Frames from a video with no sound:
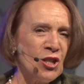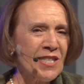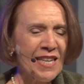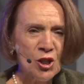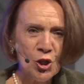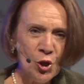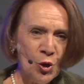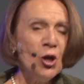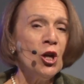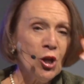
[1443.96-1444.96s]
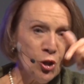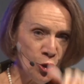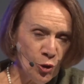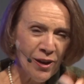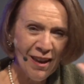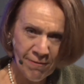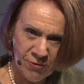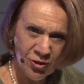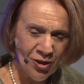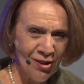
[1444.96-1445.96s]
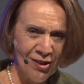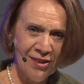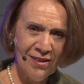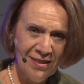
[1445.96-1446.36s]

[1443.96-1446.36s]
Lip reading: to say to her, you have to know,